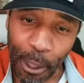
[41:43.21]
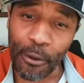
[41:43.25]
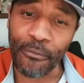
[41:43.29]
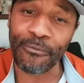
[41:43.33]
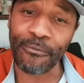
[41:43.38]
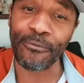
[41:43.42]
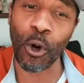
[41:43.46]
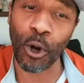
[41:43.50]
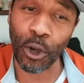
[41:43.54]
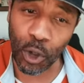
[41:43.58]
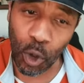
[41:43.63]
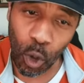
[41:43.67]

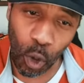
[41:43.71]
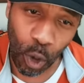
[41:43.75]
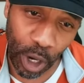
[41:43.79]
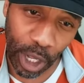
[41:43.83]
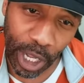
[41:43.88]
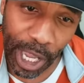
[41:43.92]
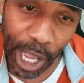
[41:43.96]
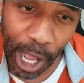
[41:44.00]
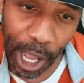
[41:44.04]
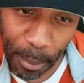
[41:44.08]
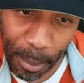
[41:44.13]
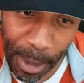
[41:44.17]
fourth quarter
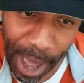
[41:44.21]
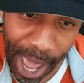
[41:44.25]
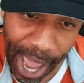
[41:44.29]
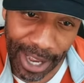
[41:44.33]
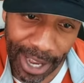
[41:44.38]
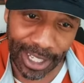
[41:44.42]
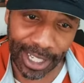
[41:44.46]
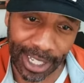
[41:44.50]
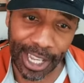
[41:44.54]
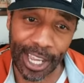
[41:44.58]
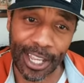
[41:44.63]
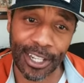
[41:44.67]
comebacks
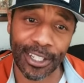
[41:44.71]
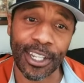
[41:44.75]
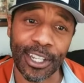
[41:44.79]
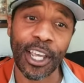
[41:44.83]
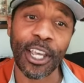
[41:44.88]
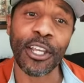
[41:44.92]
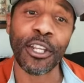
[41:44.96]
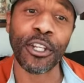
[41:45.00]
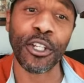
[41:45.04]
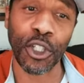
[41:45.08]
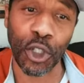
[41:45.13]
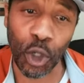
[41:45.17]
against
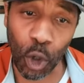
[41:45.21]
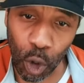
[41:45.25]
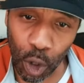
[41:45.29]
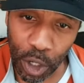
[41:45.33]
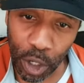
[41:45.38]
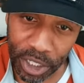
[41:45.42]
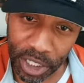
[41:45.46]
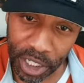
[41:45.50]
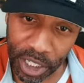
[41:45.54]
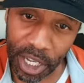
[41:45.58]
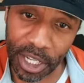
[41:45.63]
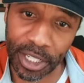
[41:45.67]

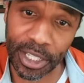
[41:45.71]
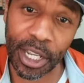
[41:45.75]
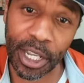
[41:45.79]
Georgia's